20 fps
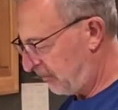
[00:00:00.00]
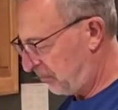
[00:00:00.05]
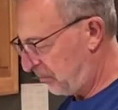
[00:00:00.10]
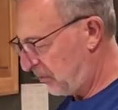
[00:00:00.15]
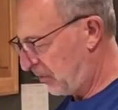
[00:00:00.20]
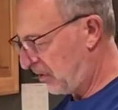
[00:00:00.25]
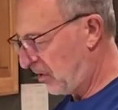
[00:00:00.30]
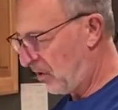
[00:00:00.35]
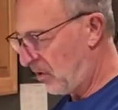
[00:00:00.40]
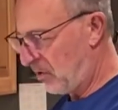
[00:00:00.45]
put
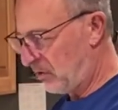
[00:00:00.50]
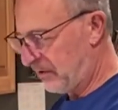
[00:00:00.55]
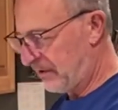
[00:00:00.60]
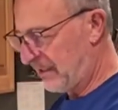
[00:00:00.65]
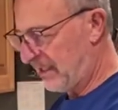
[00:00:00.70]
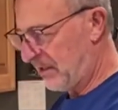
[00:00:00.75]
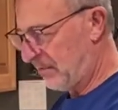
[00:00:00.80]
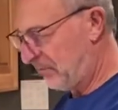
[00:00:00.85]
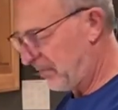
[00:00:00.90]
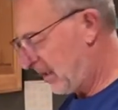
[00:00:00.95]
the whole
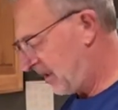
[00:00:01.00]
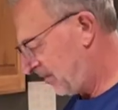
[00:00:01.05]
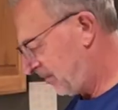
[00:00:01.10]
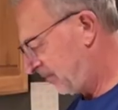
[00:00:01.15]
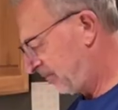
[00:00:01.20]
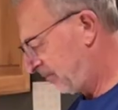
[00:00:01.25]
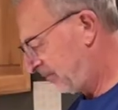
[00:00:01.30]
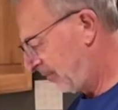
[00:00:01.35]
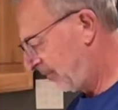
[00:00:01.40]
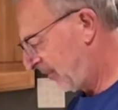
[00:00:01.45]
thing, but
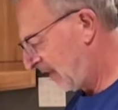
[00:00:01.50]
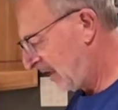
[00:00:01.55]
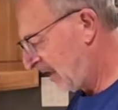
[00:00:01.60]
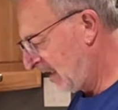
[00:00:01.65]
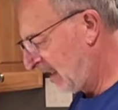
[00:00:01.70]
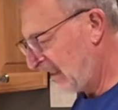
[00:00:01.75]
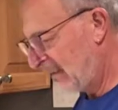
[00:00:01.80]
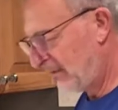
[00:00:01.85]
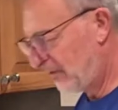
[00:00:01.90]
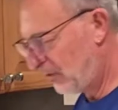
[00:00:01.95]

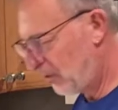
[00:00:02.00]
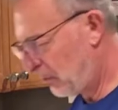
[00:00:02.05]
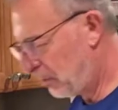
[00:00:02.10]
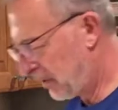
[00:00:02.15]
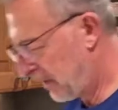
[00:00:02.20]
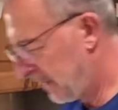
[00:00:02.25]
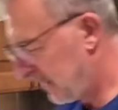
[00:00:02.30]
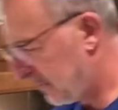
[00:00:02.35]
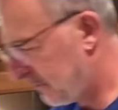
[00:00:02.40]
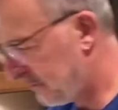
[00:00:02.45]
it's too big